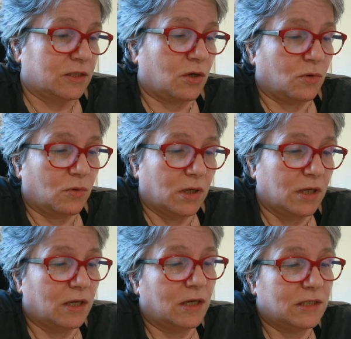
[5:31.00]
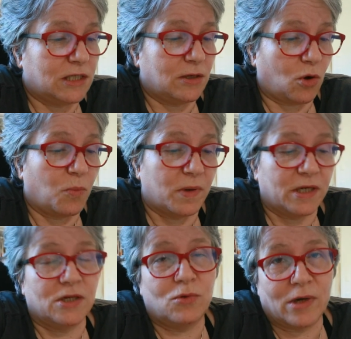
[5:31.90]
So she
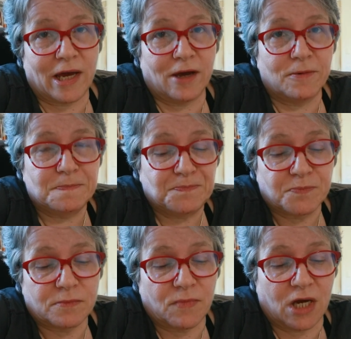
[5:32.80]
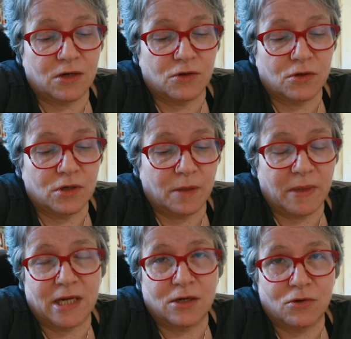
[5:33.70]
opened a new account under
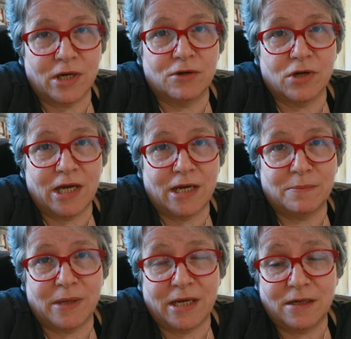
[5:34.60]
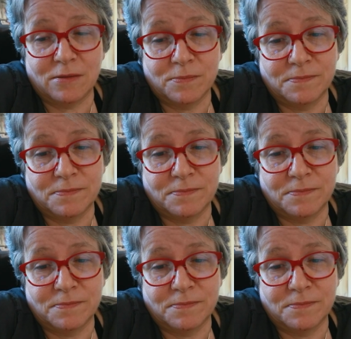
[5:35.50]
Amanda Gregory Handmade.